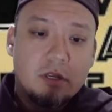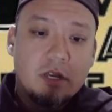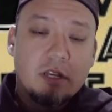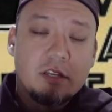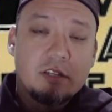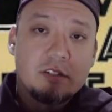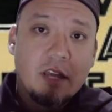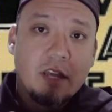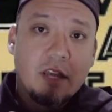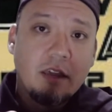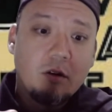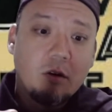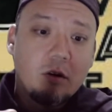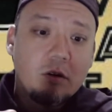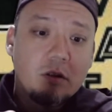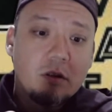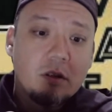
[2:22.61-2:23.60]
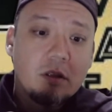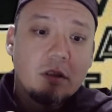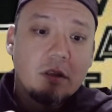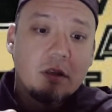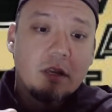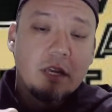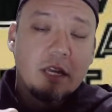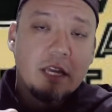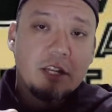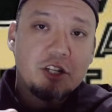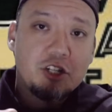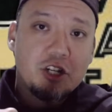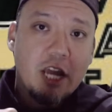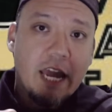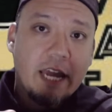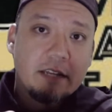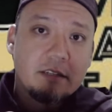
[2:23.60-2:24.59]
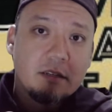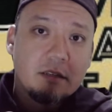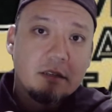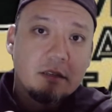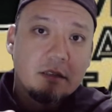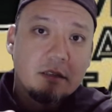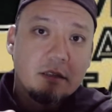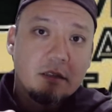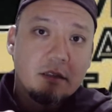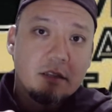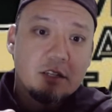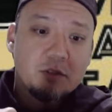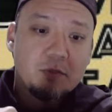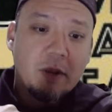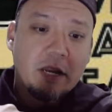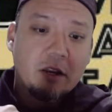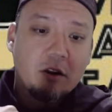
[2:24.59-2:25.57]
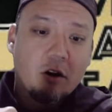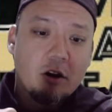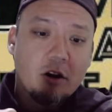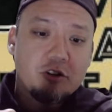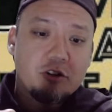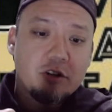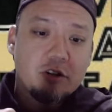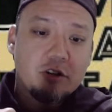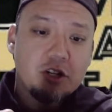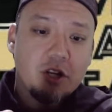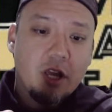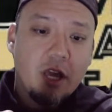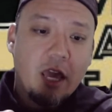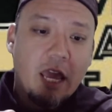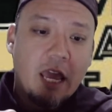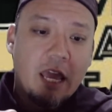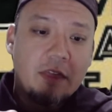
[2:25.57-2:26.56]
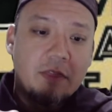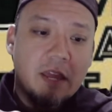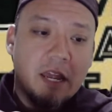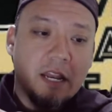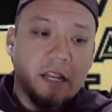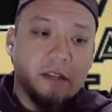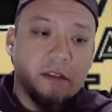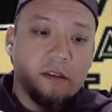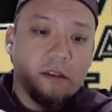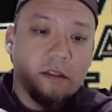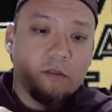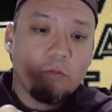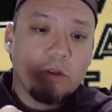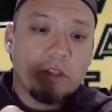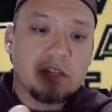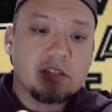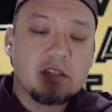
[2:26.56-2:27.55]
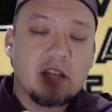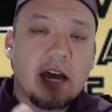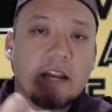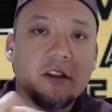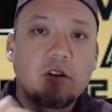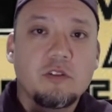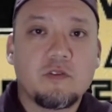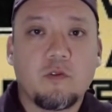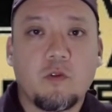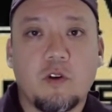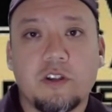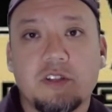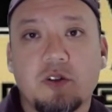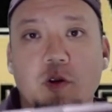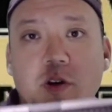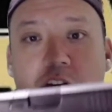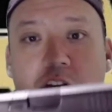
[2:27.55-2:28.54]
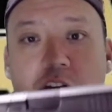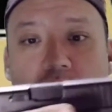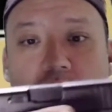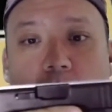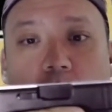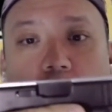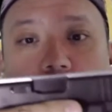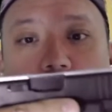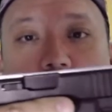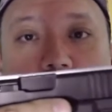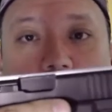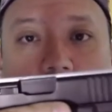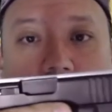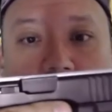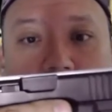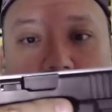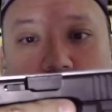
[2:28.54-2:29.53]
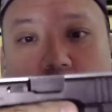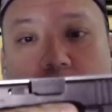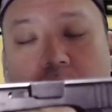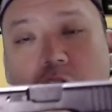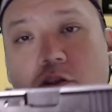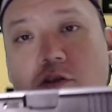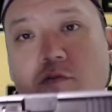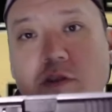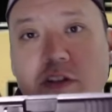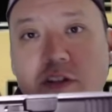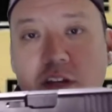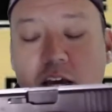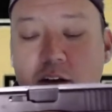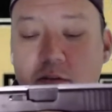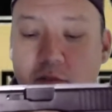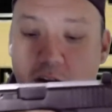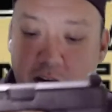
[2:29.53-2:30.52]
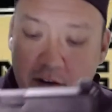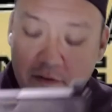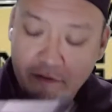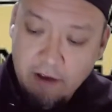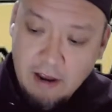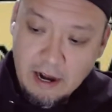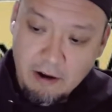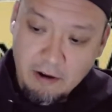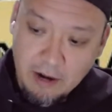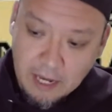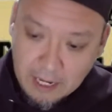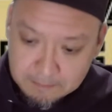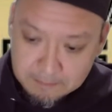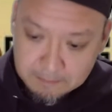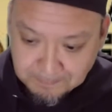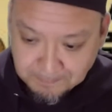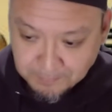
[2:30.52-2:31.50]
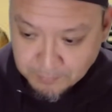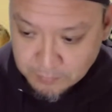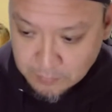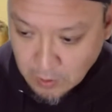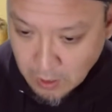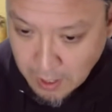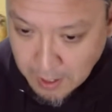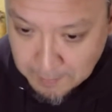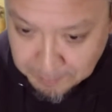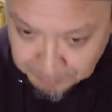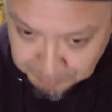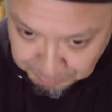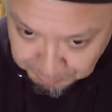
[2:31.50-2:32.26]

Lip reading: cycle, eject the spent cartridge, and then when the slide goes forward, it's going to chamber a new round. The trigger is reset and ready to fire again. All right.